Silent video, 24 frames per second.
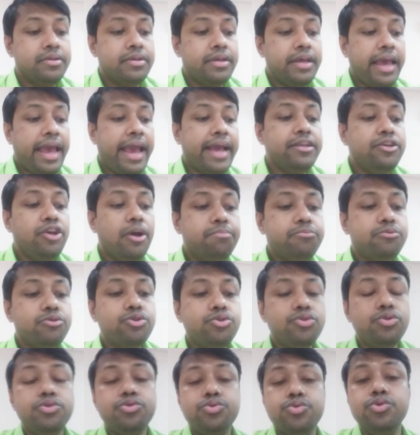And you
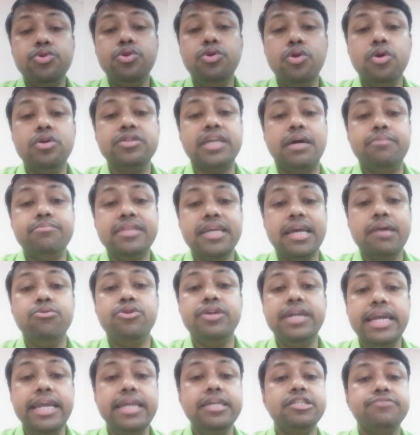should know something about
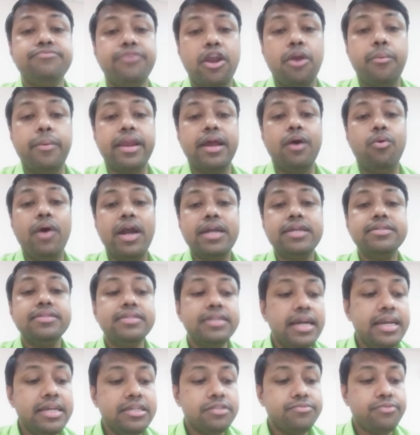release phenomena. What is
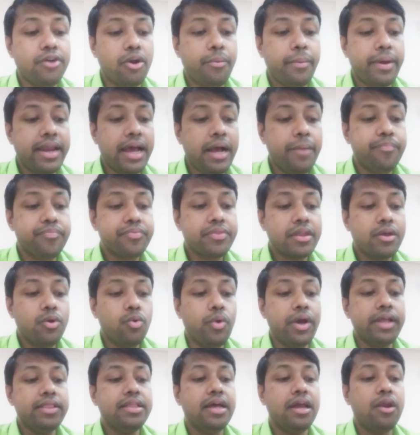release phenomena?
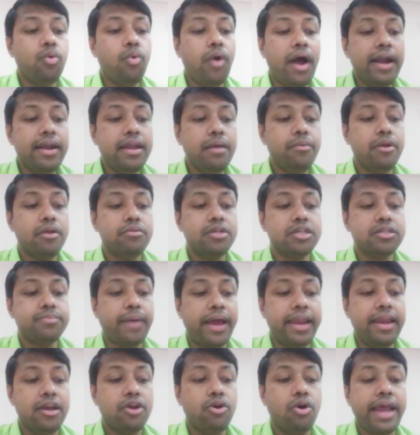When the lower level of the
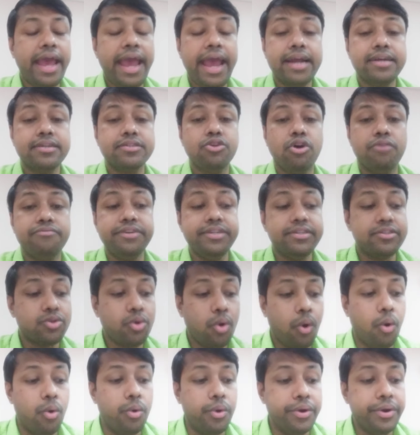spinal cord acts of its
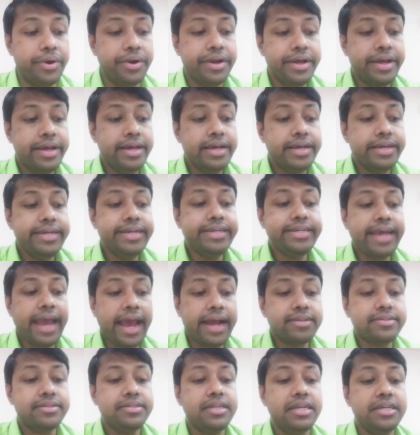own, it
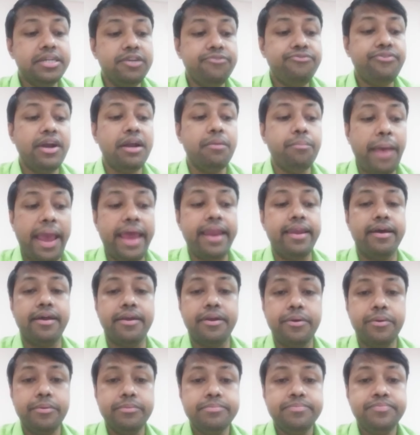acts in a different manner.
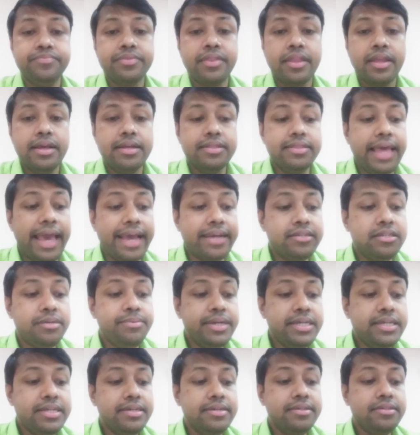The
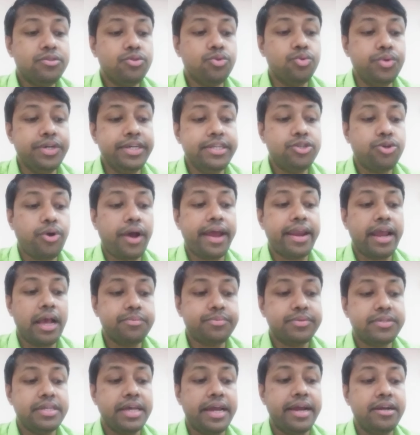activities which were
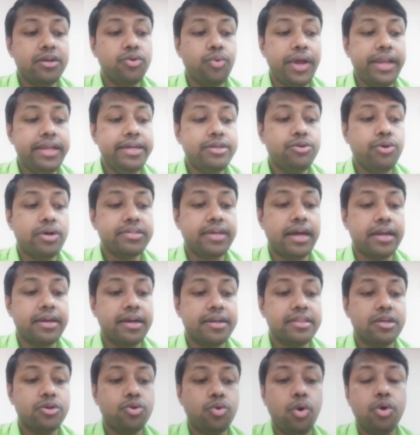absent when it was under
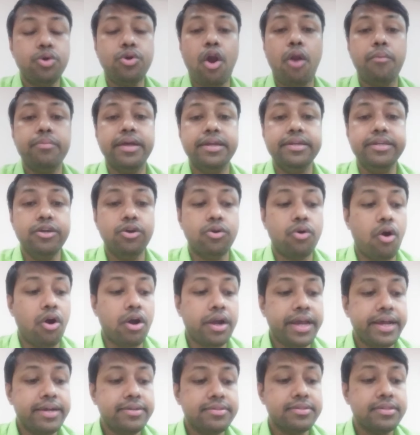the control of the
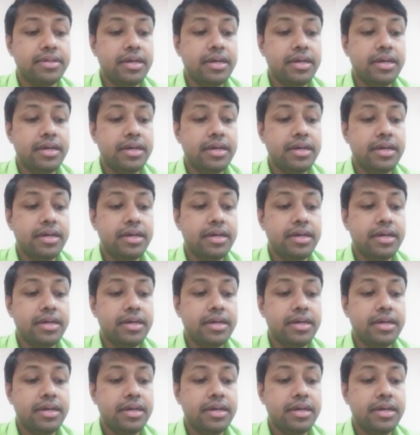neocortex